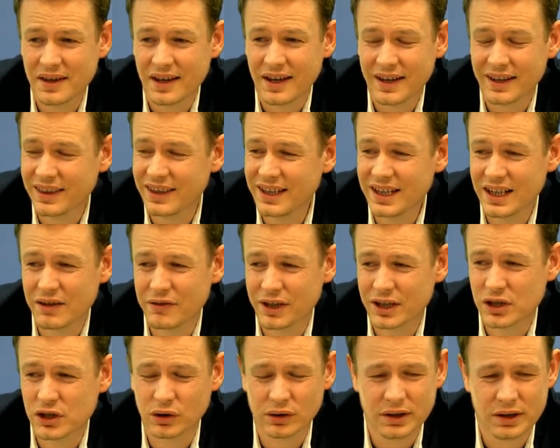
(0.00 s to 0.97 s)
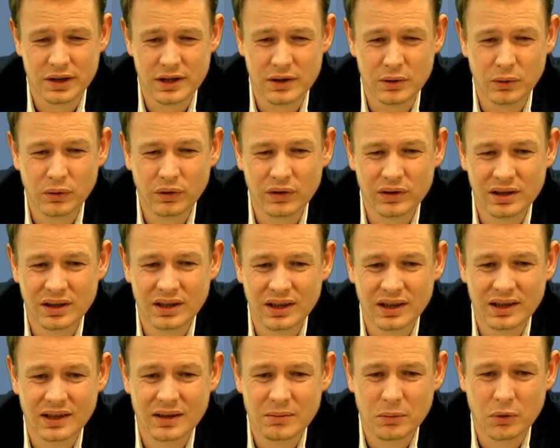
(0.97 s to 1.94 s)
I think I've actually used.
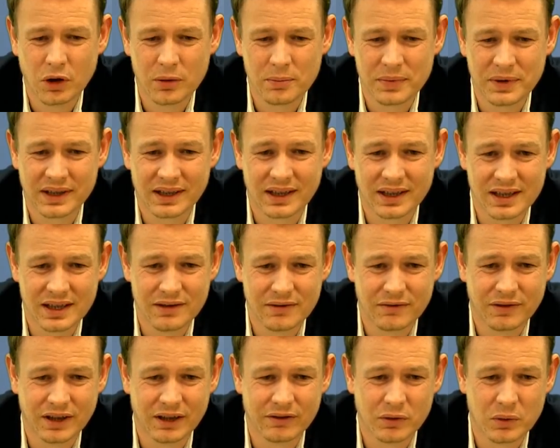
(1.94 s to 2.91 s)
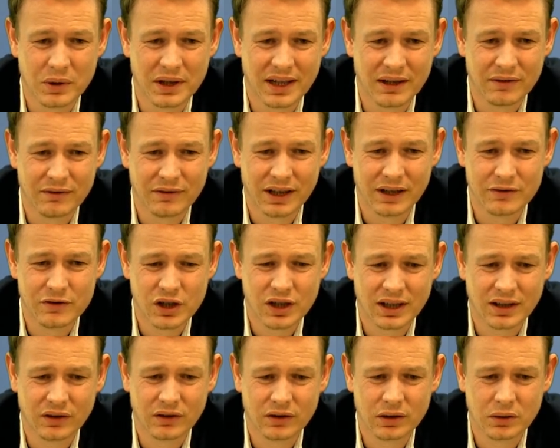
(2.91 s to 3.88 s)
Point being that e5, queen a5
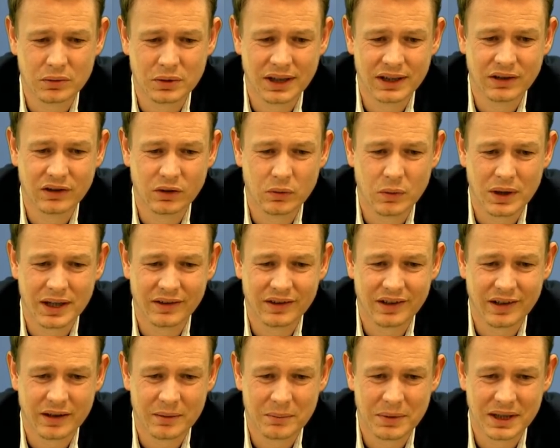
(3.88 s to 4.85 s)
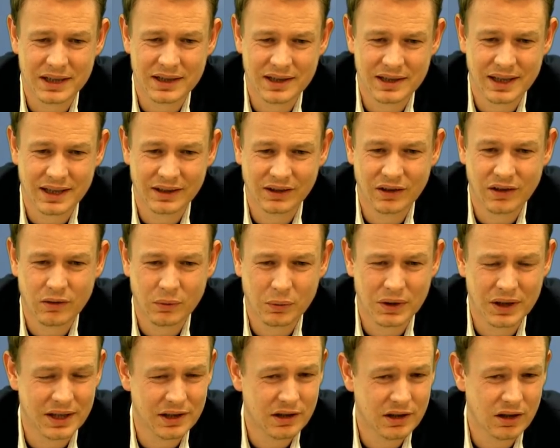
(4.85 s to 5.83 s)
check is not great, so white is nothing better than knight
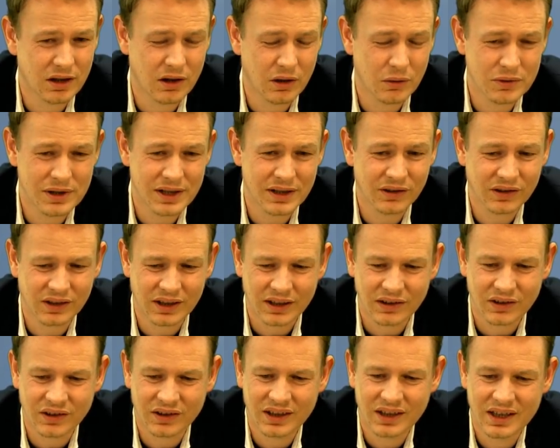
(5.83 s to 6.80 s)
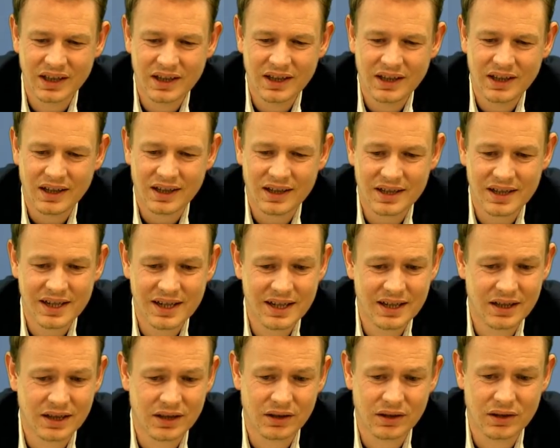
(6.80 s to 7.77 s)
c3, and you can go d6. And
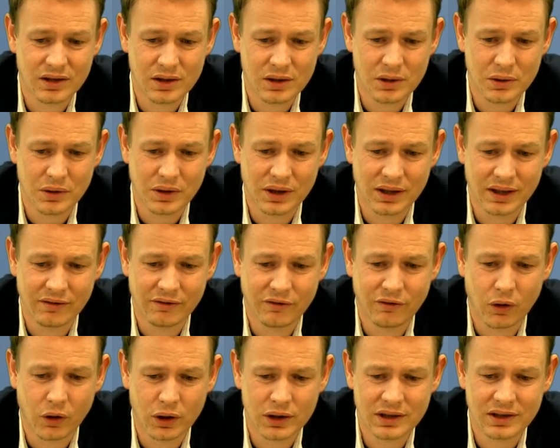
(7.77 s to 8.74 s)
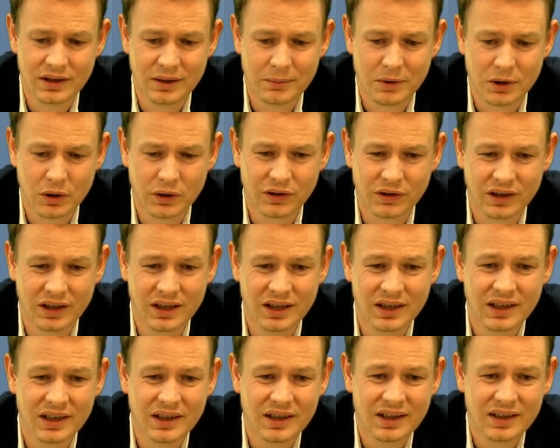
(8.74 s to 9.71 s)
here you avoided the Maróczy.
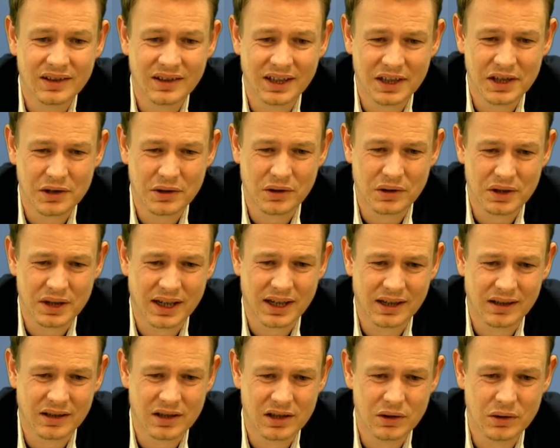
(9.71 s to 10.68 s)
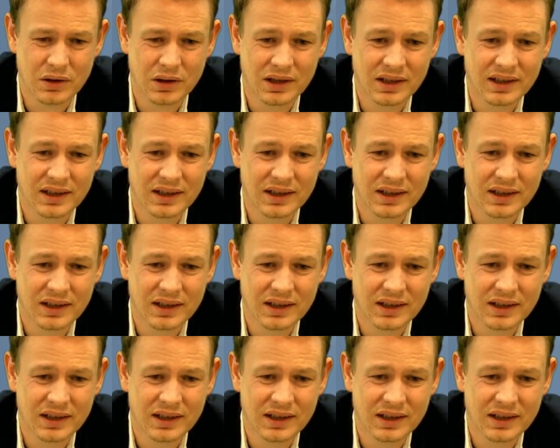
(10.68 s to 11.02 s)
Then you could argue